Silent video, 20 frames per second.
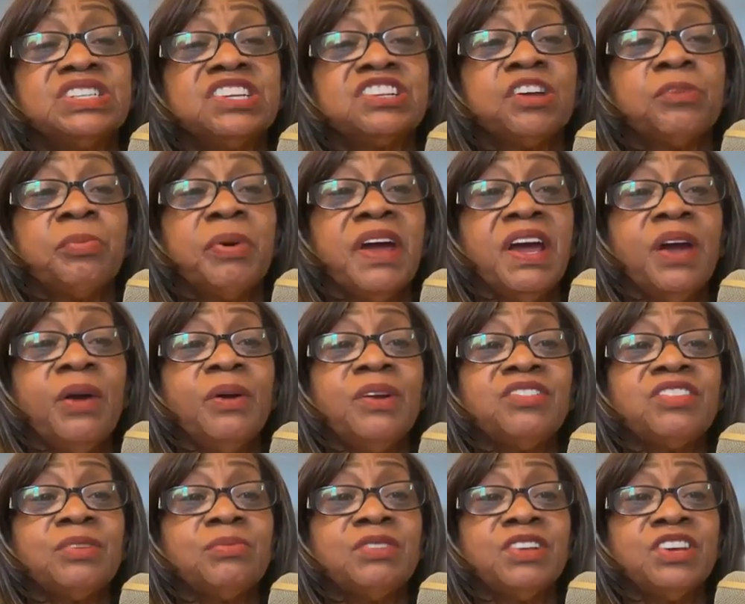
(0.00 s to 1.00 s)
that the
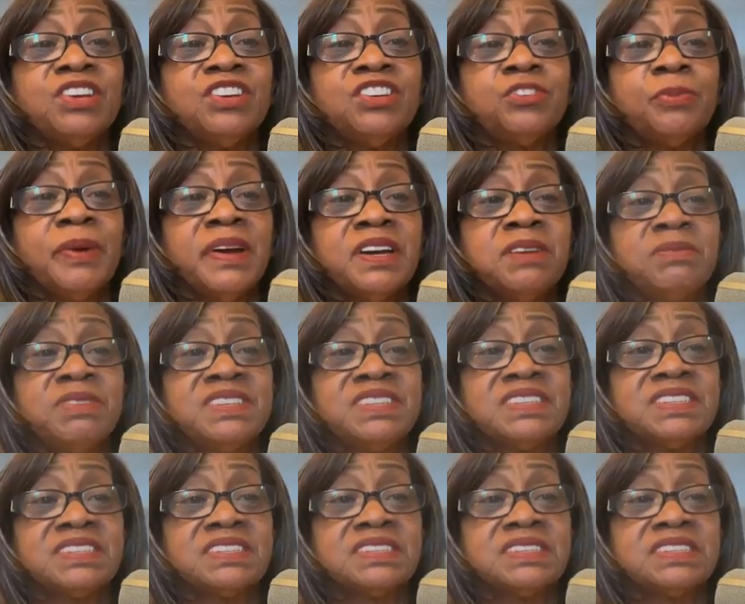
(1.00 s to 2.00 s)
parents of these
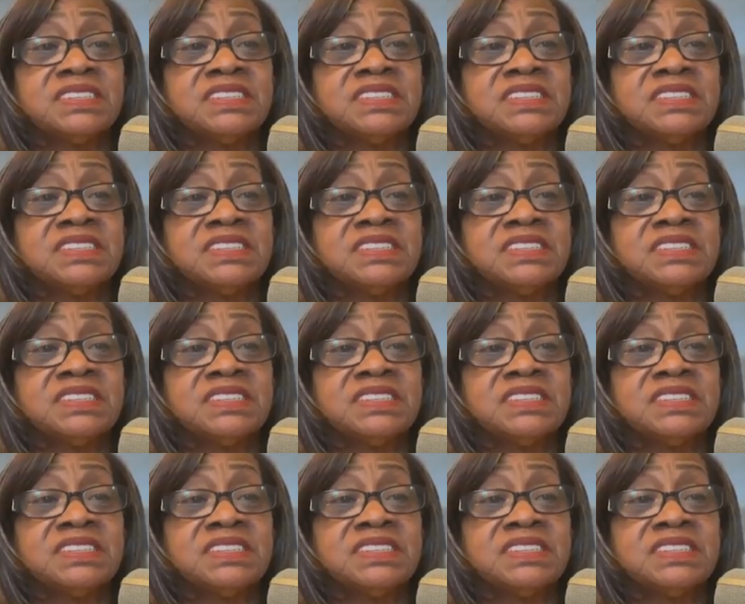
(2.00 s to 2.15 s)
babies